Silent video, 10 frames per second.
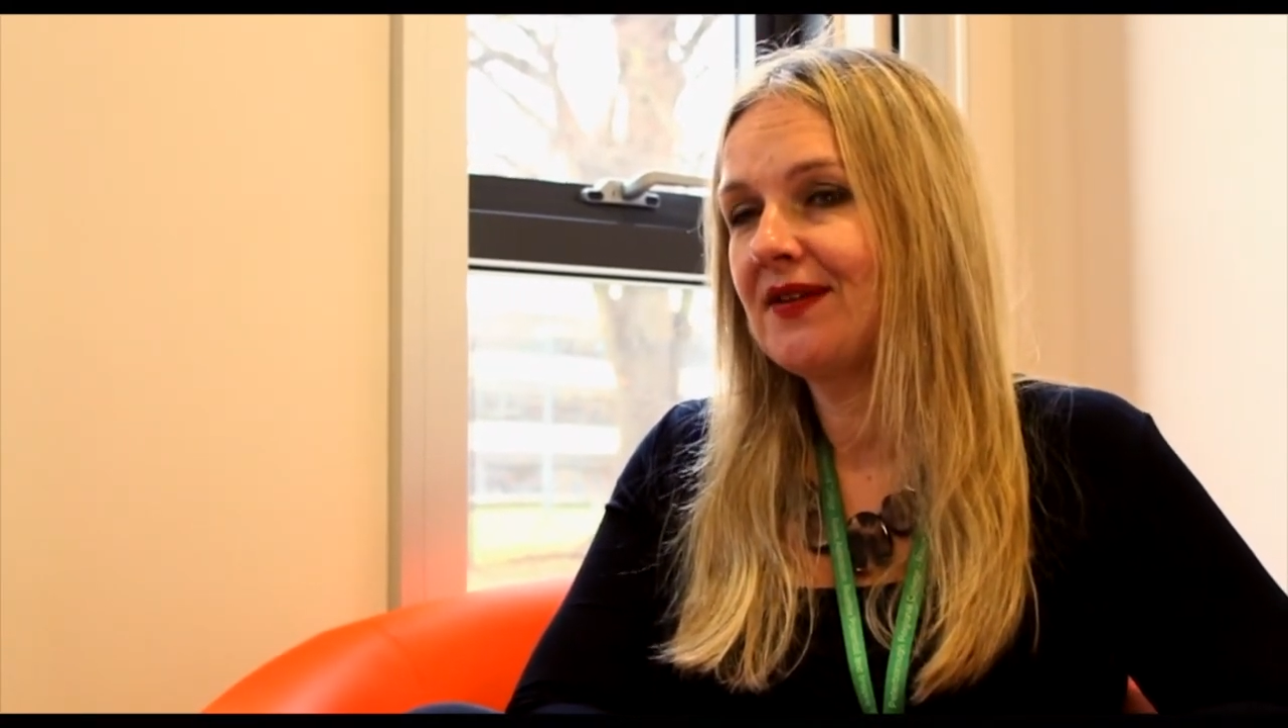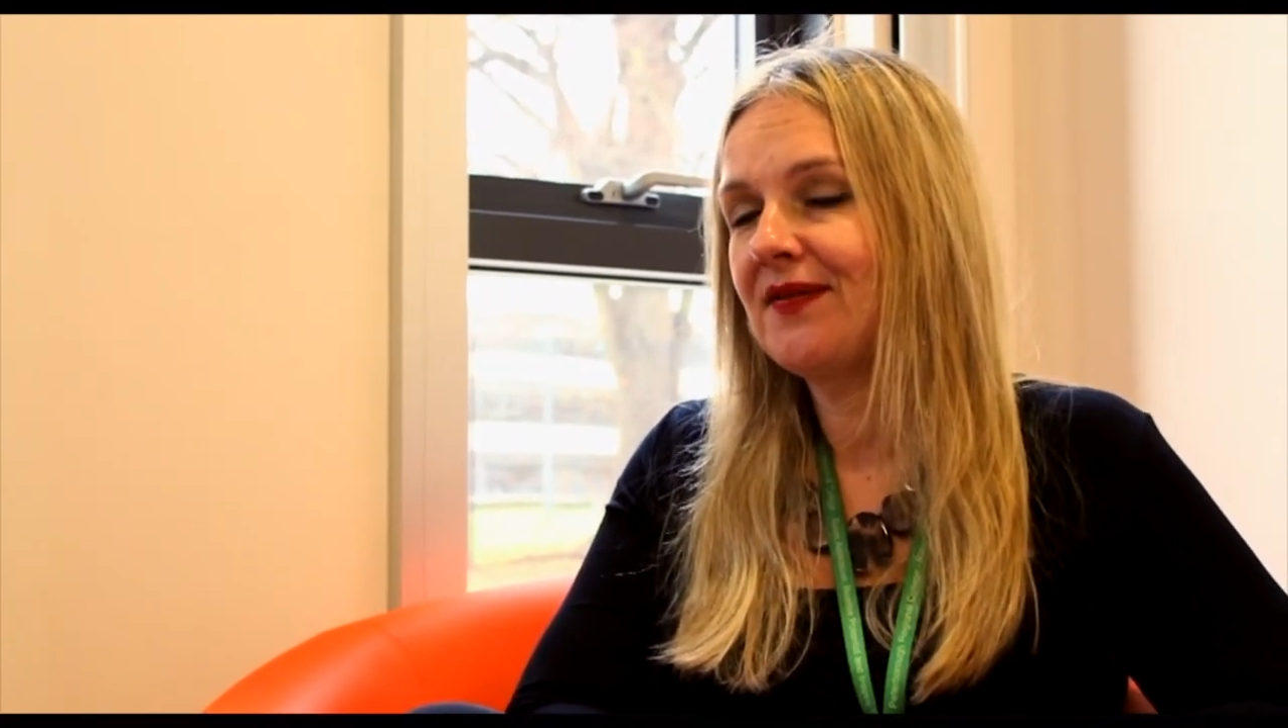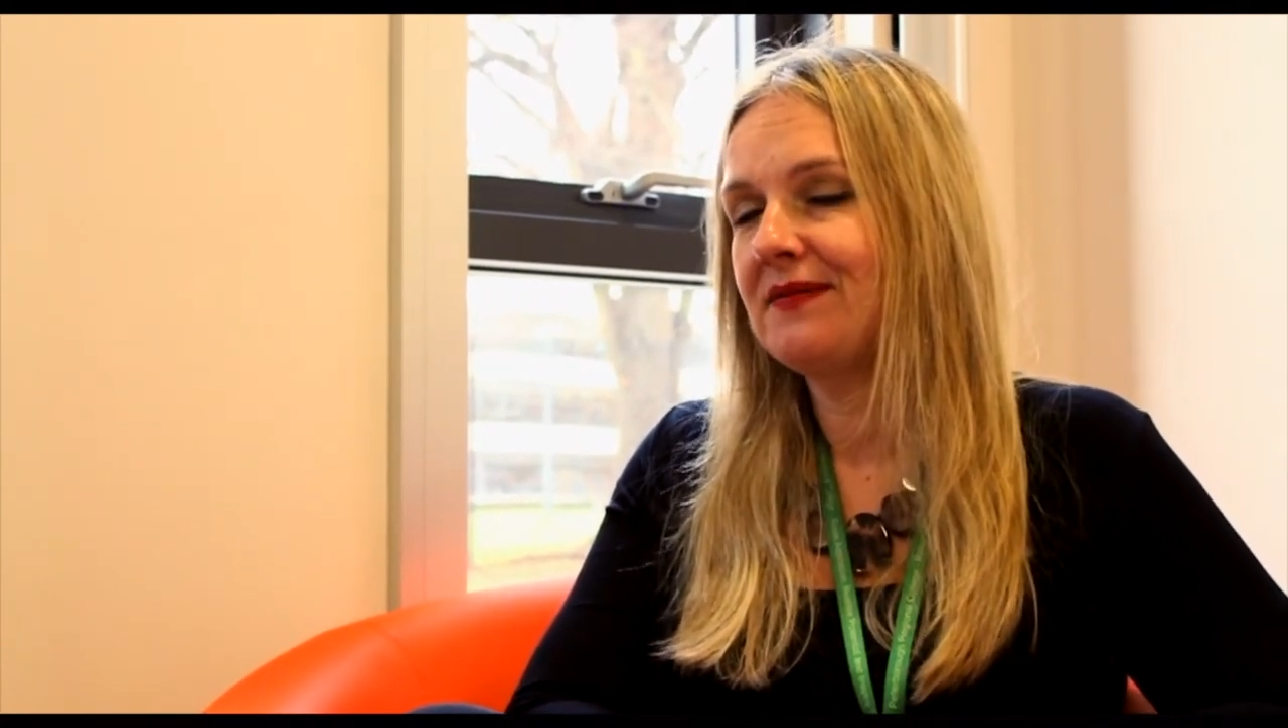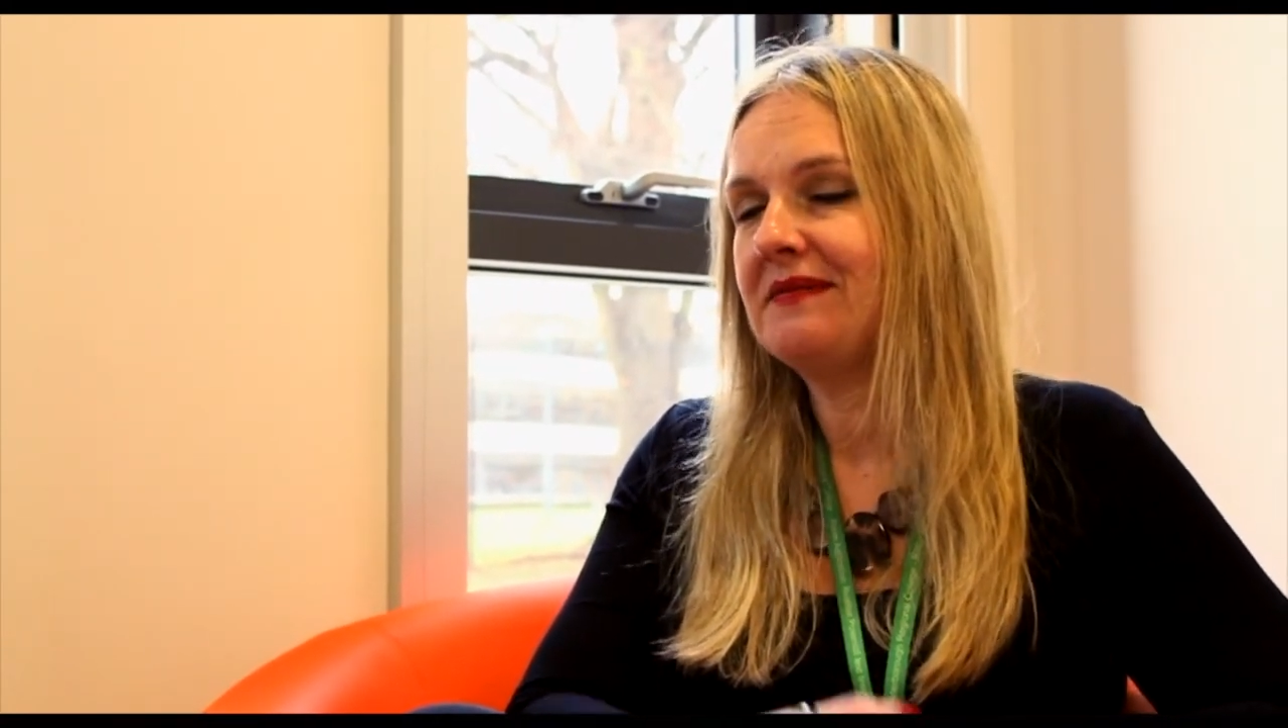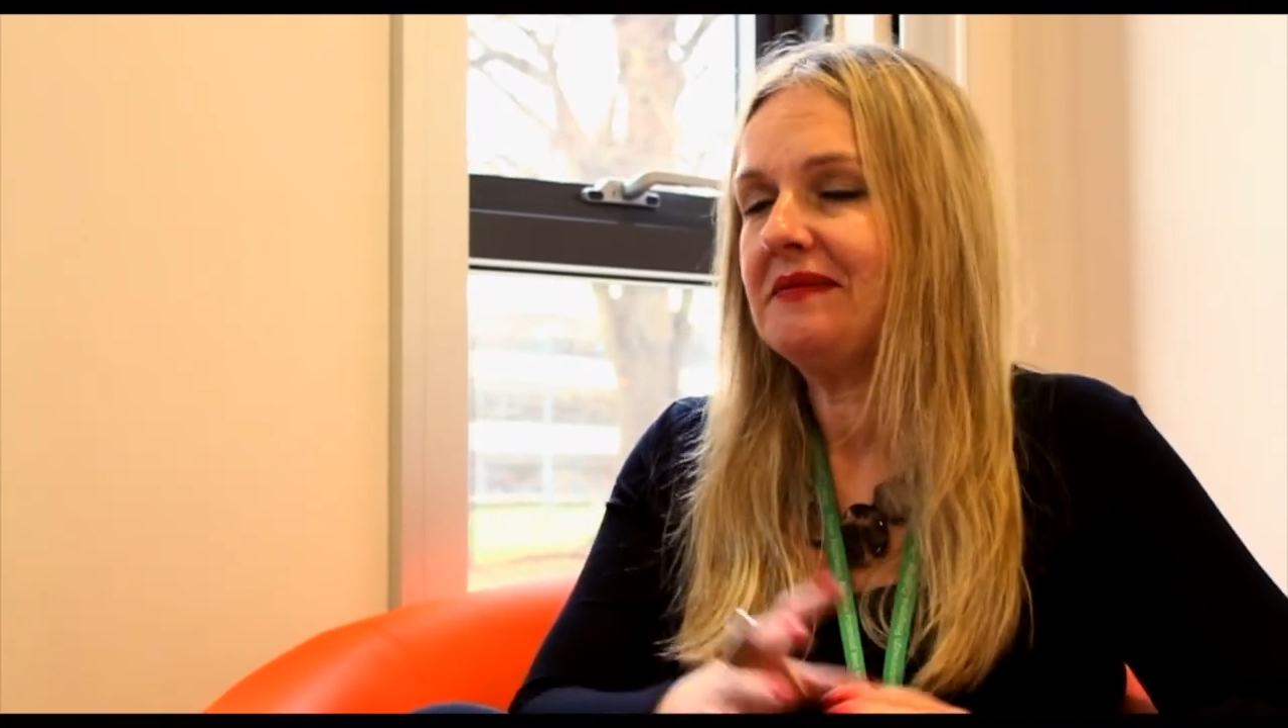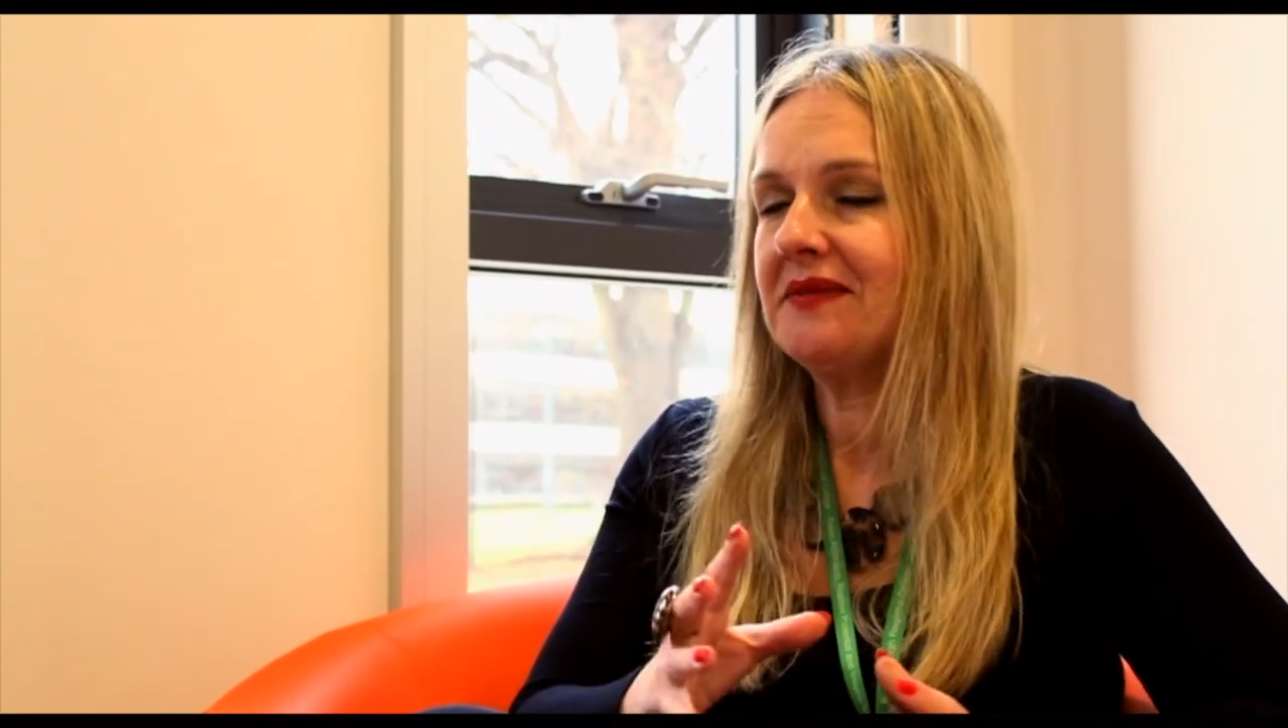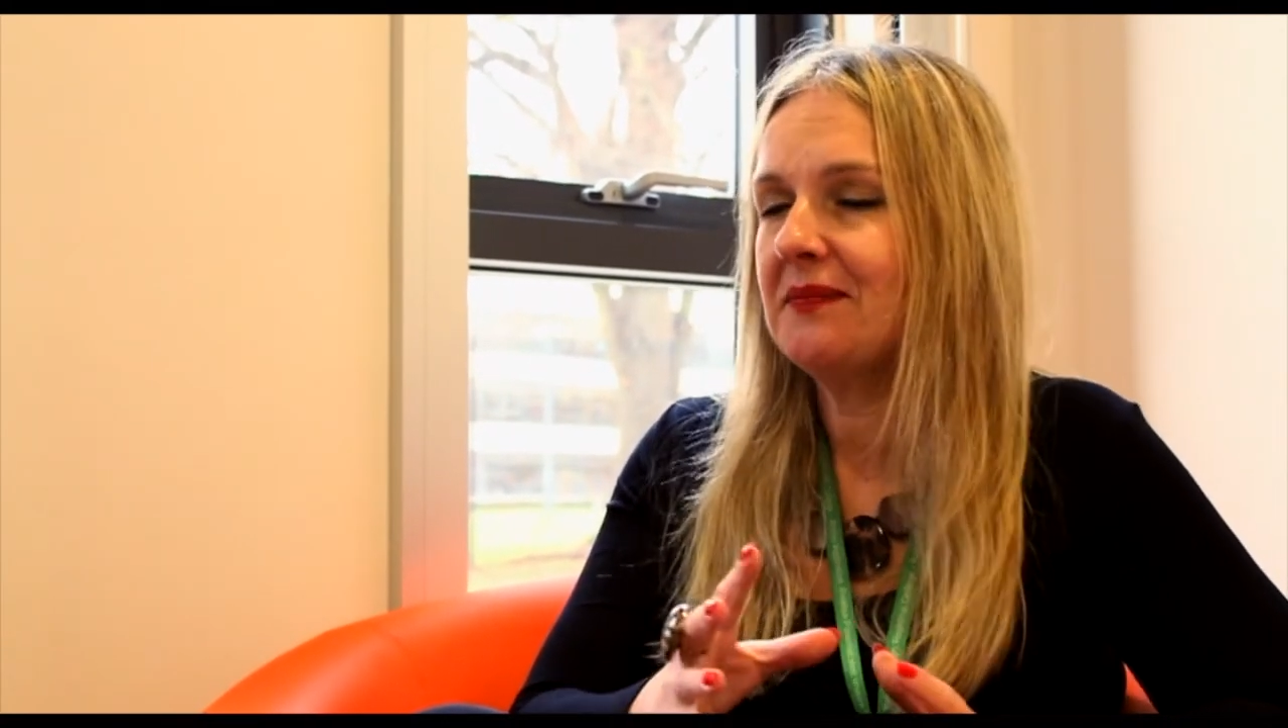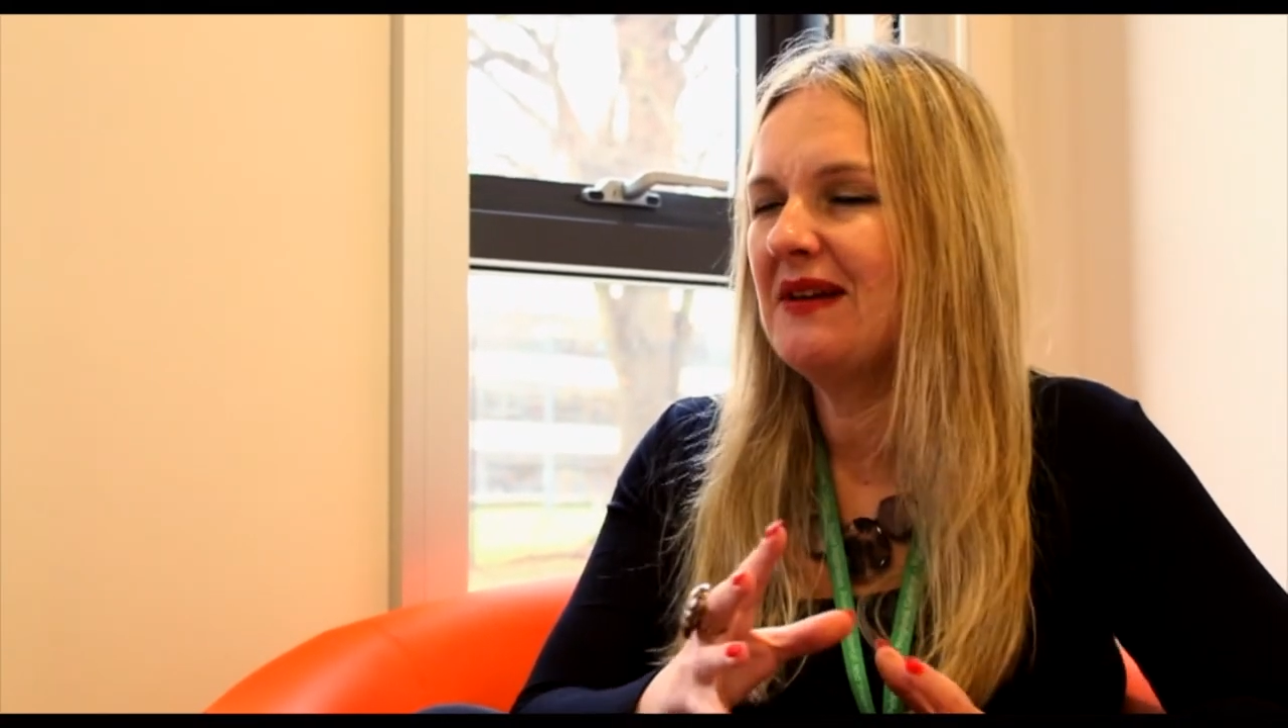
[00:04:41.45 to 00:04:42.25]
if I,